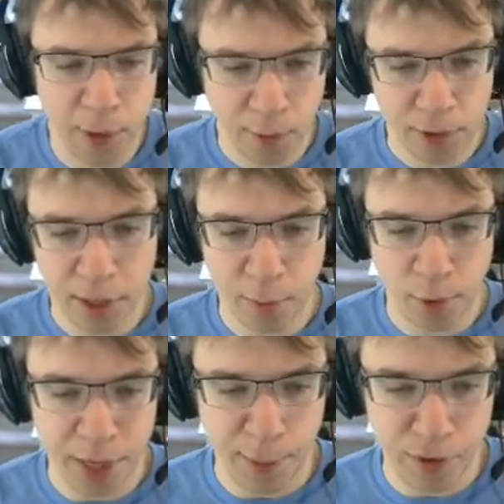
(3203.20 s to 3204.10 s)
don't really need more
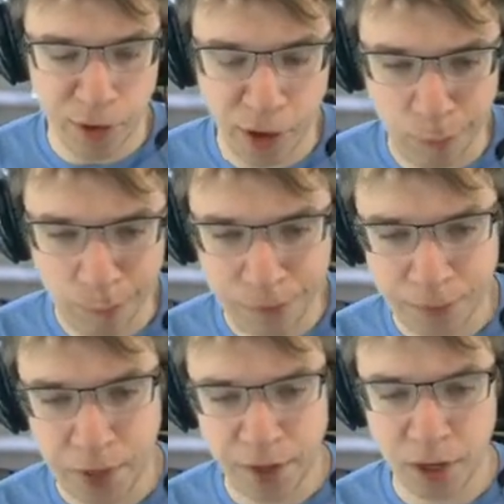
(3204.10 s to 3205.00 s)
damage though.
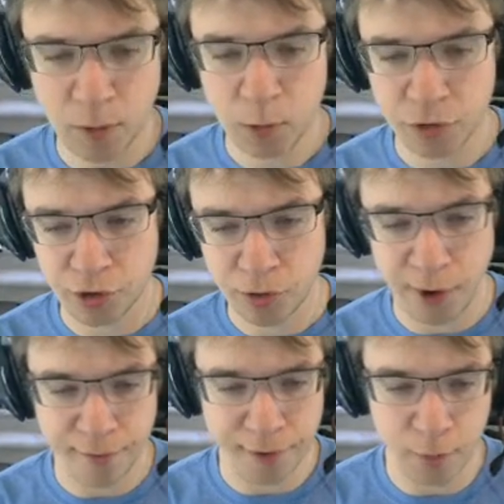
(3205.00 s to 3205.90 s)
I think we're just going to
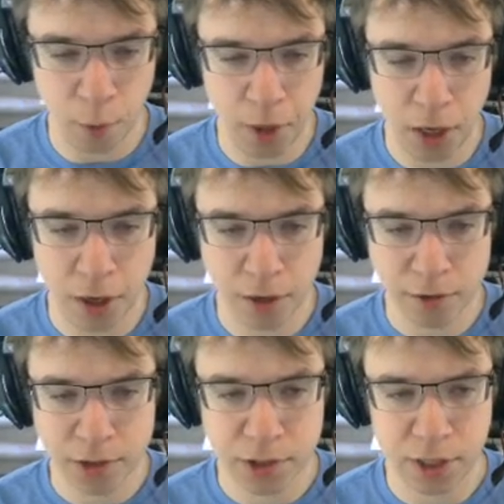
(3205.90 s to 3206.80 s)
wait for more block
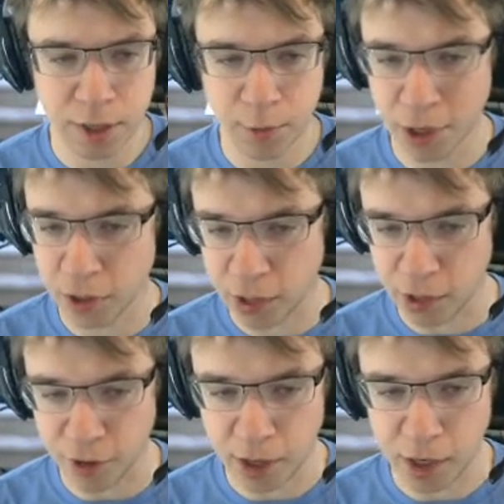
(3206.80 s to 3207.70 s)
cards, and we're not going to take
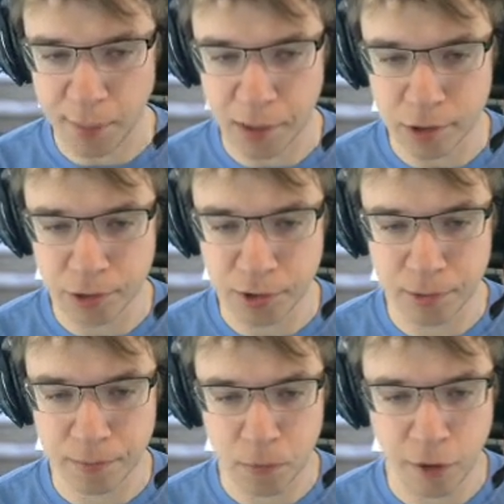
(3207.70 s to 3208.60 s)
a second copy of
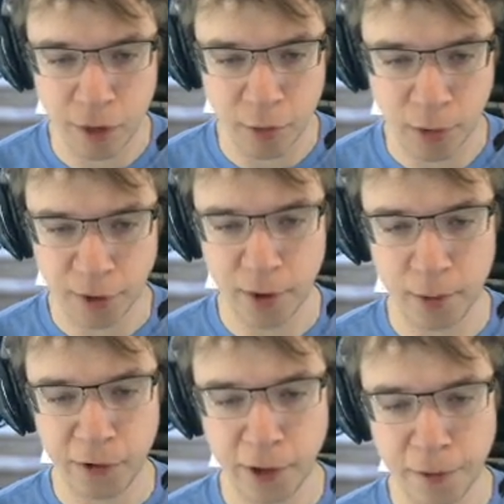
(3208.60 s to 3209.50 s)
Clothesline, because they don't work that
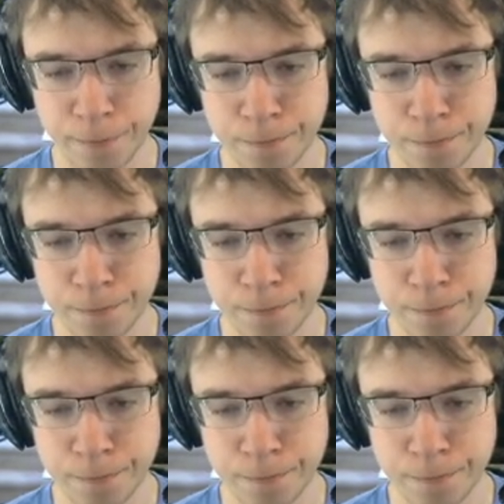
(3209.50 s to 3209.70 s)
well together.